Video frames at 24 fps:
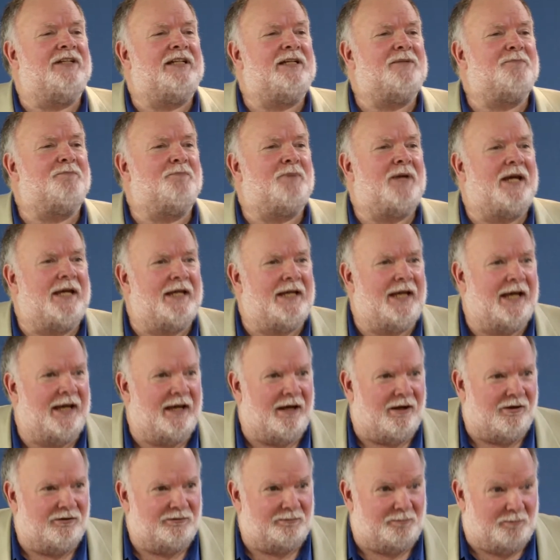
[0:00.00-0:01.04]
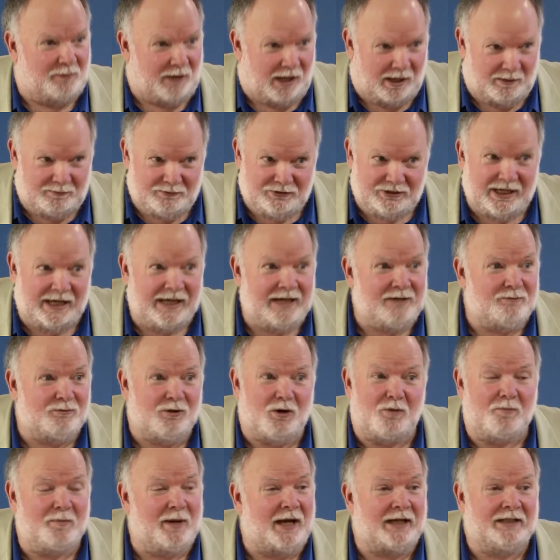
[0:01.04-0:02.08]
in Penthouse. Bob Jane
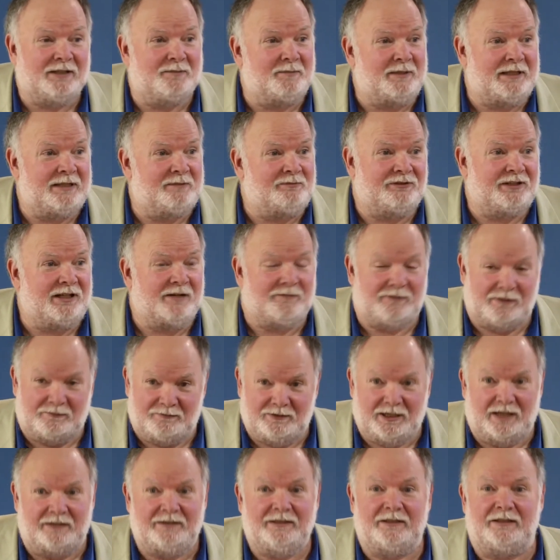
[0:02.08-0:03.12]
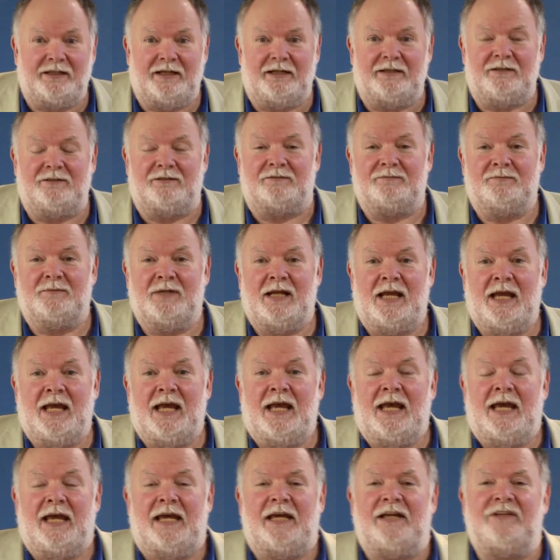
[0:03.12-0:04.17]
wrote back to me himself. I've got the letter.
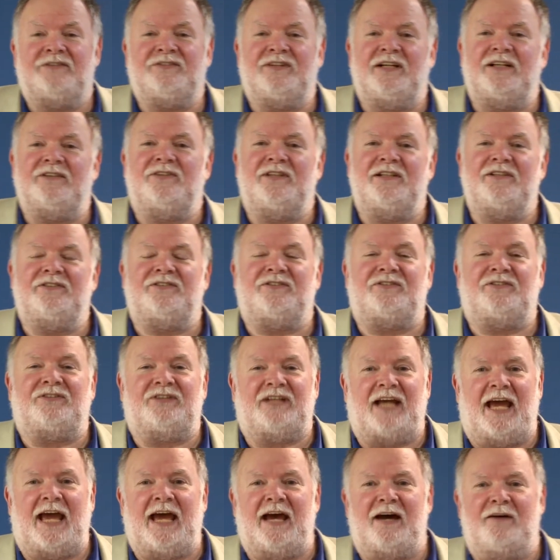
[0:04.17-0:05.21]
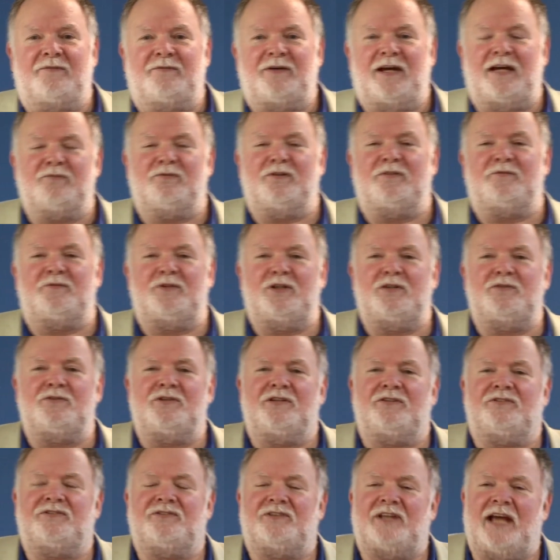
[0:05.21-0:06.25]
He says his staff had reviewed the
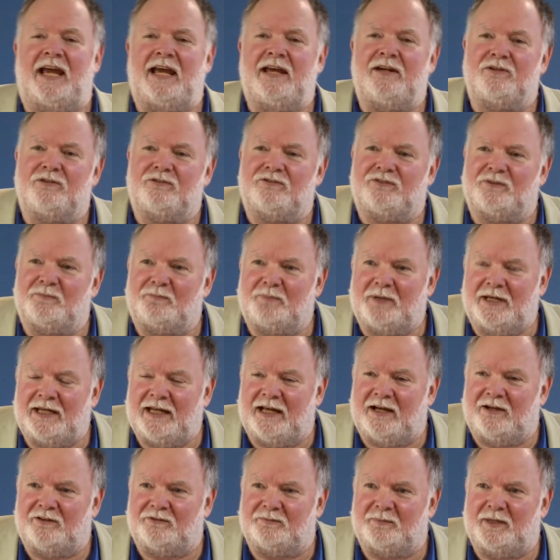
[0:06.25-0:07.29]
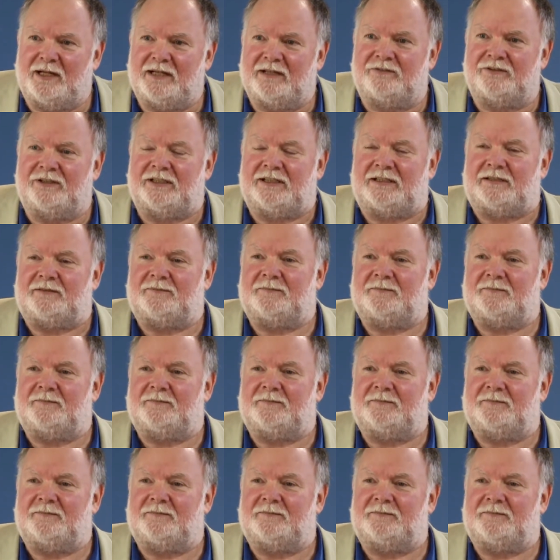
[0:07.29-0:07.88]
standards of Penthouse magazine,